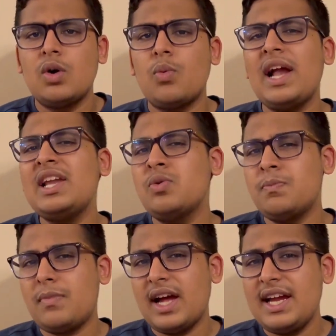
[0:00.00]
While you
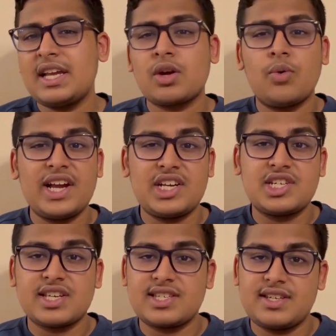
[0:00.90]
might, quite
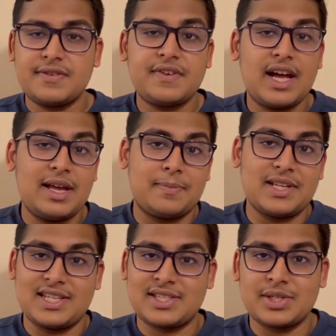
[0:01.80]

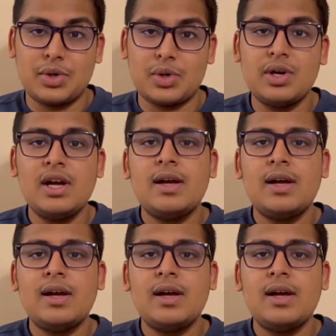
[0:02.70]
justifiably so,